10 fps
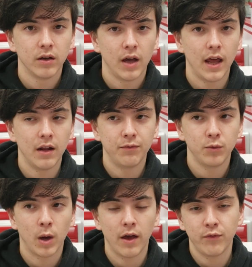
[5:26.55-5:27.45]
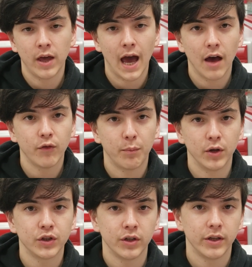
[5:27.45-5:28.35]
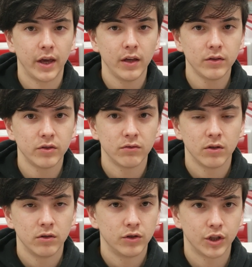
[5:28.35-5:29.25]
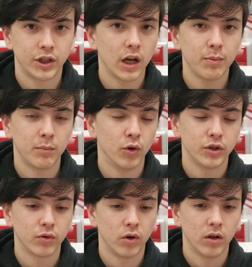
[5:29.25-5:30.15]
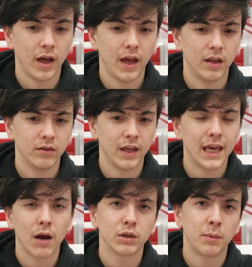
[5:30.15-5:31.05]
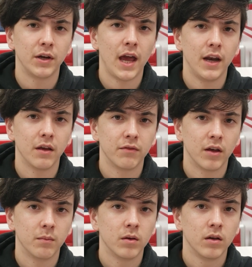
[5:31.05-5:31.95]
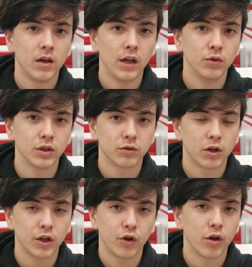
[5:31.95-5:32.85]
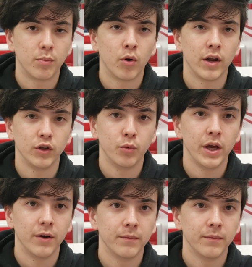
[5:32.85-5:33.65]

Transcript: And if they have a bunch of negates, just set up a multi-roll, and they can't respond to any of them. And you just clear their board and you win.